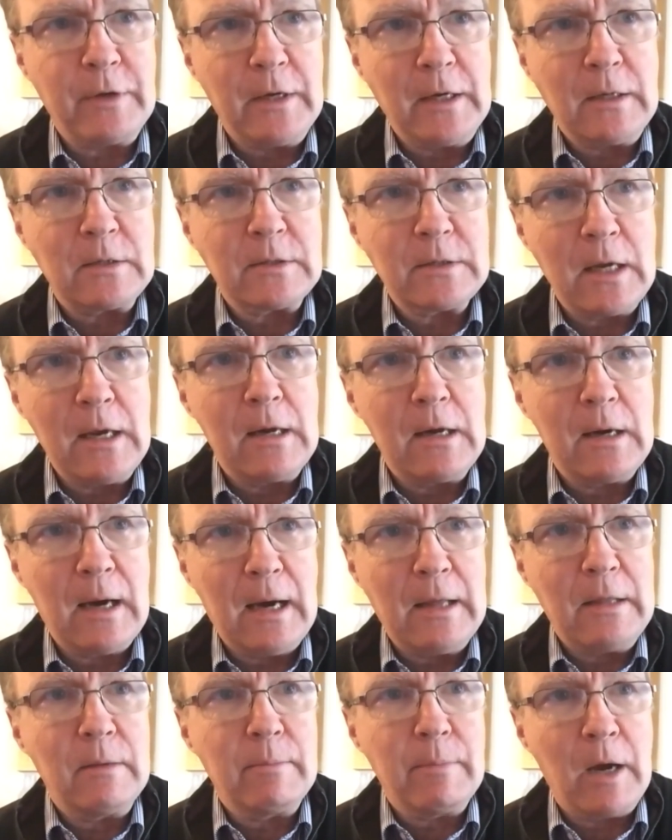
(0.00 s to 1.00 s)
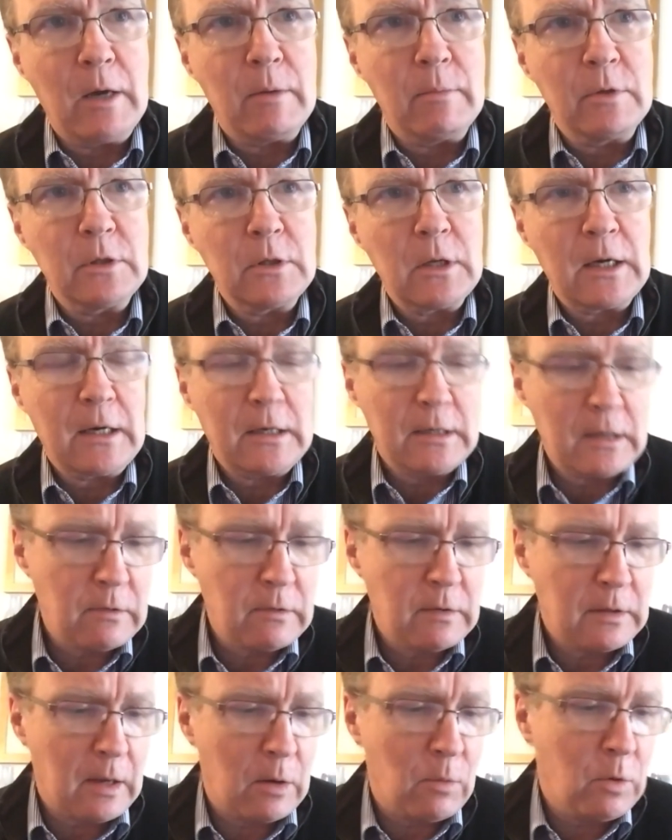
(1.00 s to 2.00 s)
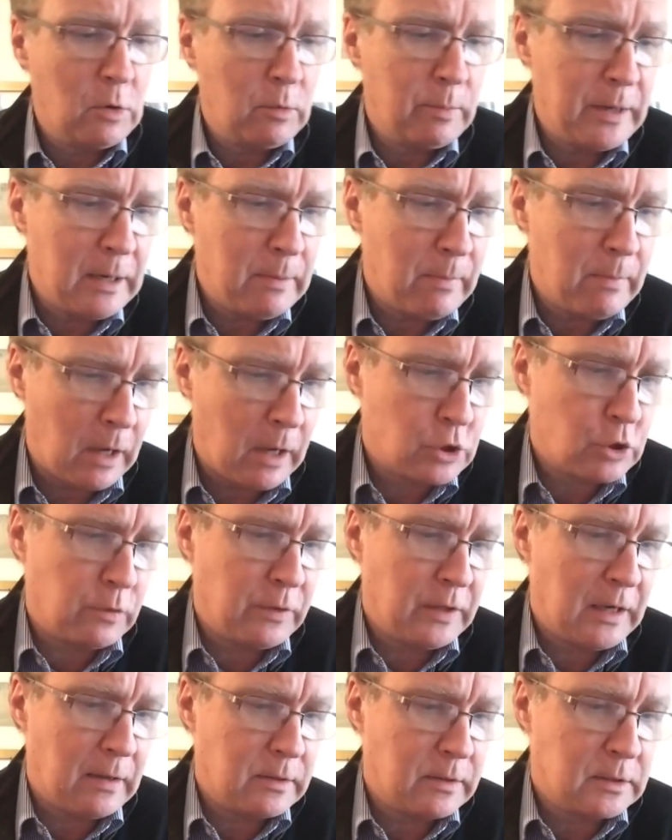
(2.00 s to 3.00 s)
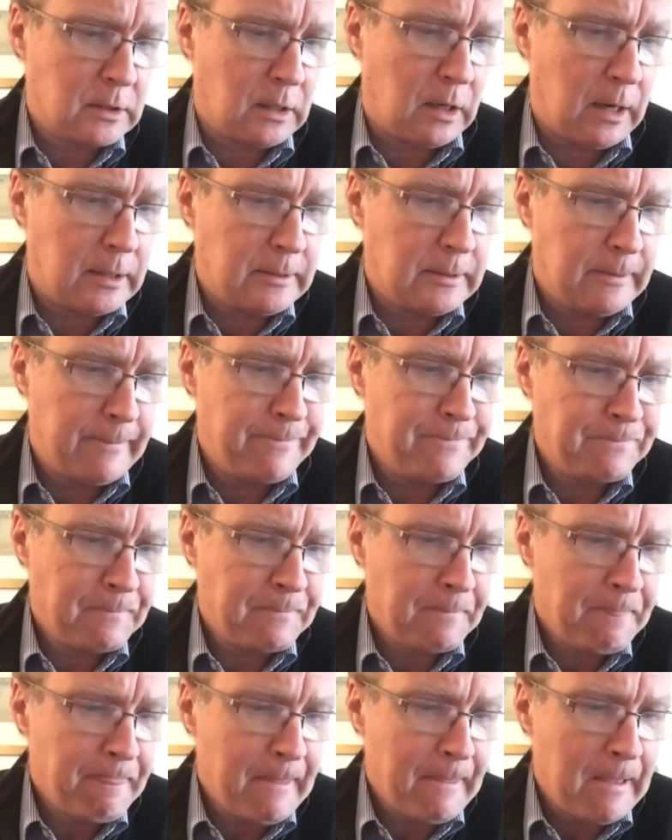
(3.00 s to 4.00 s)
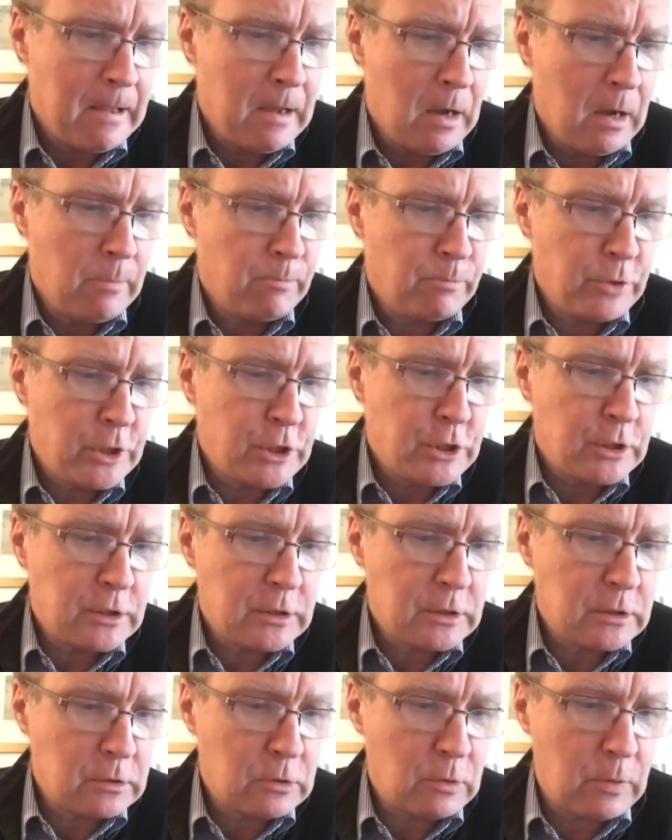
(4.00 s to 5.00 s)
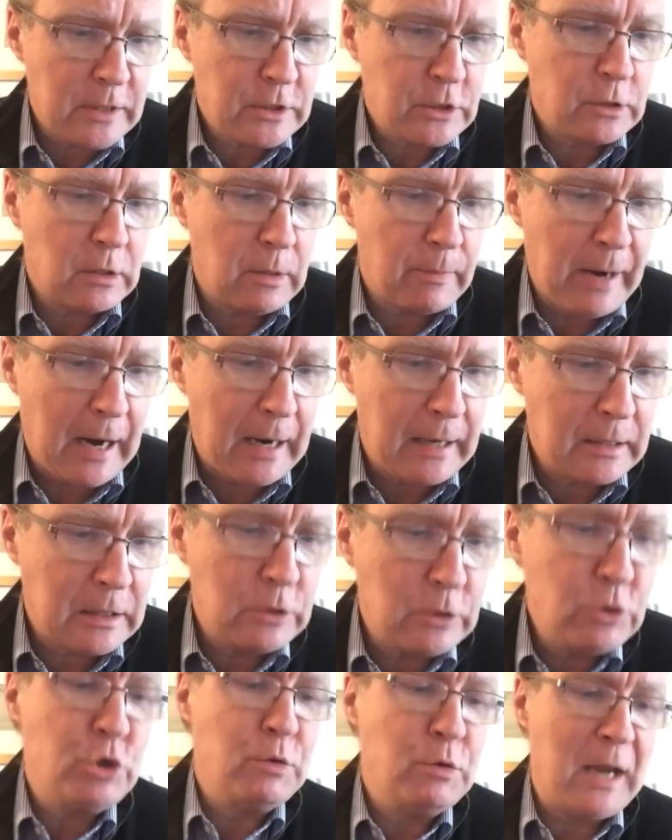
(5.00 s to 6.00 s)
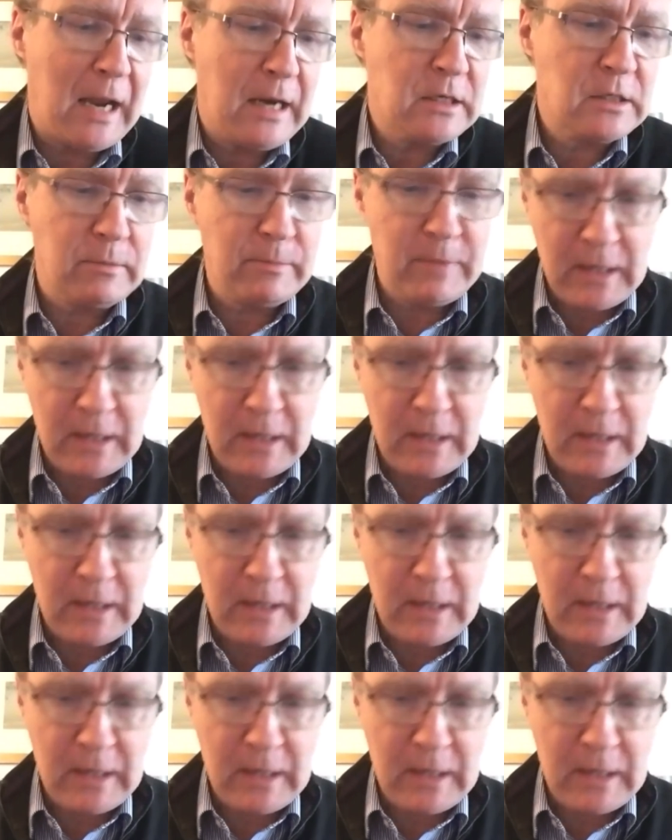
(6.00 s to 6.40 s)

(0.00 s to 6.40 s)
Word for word: things here at the moment, and I don't think there will be much on the other side. Bridget's question about could you get to